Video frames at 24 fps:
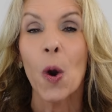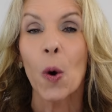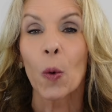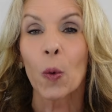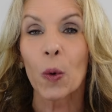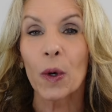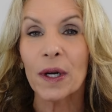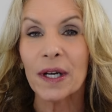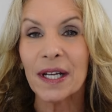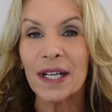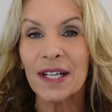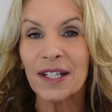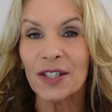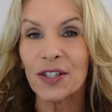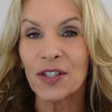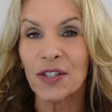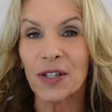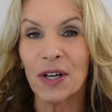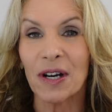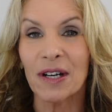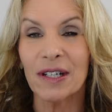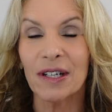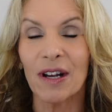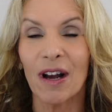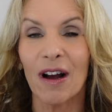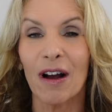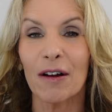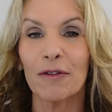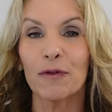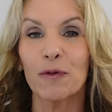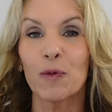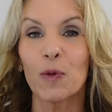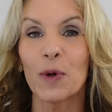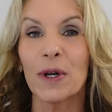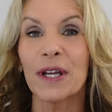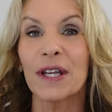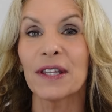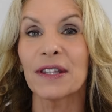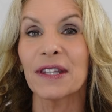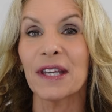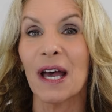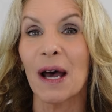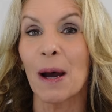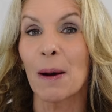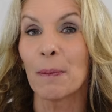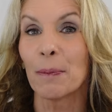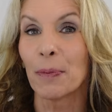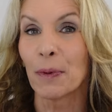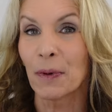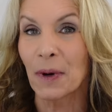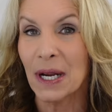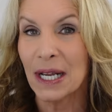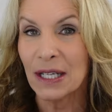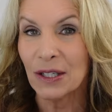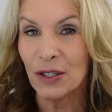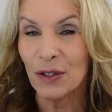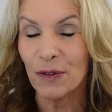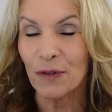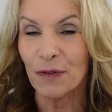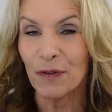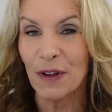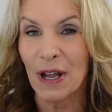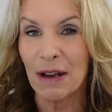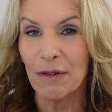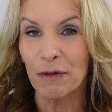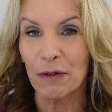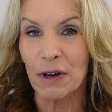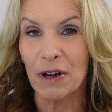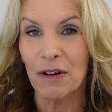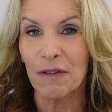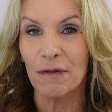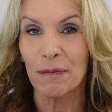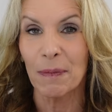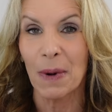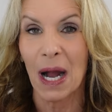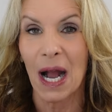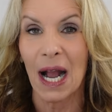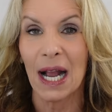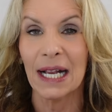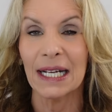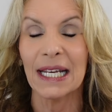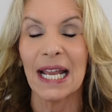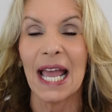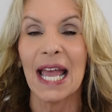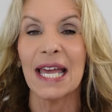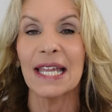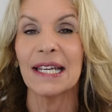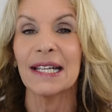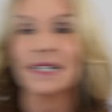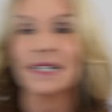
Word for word: We're going to start off with a brand new favorite of mine, and